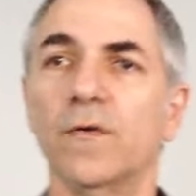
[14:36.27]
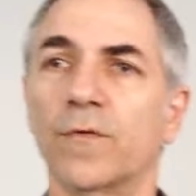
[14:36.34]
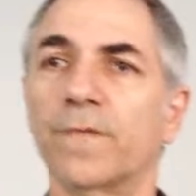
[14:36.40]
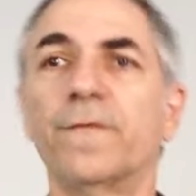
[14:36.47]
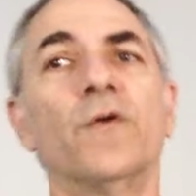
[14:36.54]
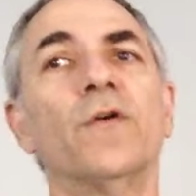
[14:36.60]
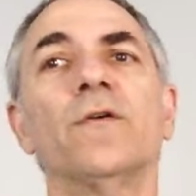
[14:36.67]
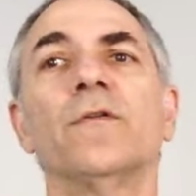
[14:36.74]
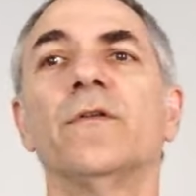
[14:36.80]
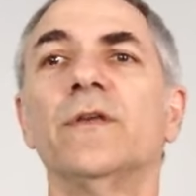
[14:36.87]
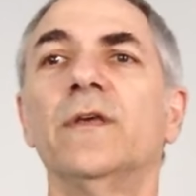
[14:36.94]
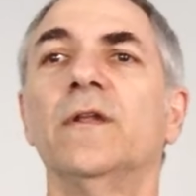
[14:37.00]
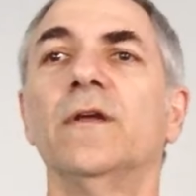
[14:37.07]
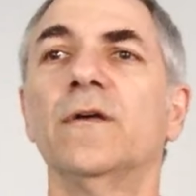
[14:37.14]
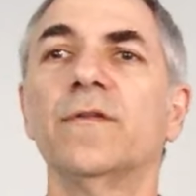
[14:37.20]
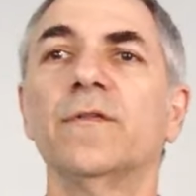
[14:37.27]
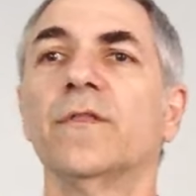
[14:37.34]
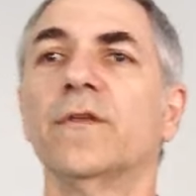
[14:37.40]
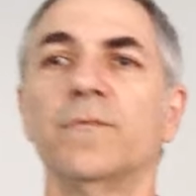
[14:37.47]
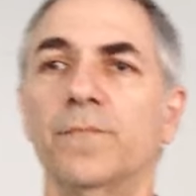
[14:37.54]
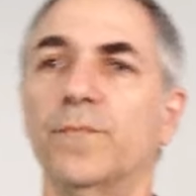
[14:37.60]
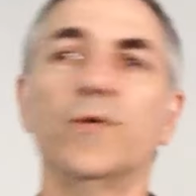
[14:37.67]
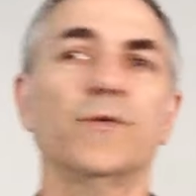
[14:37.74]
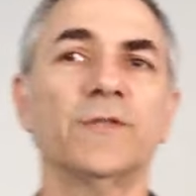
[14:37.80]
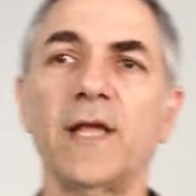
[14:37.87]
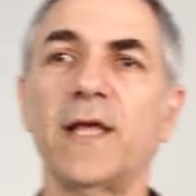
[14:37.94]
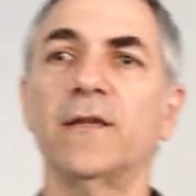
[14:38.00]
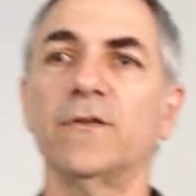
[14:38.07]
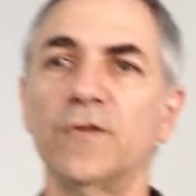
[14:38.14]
Referral, the person had a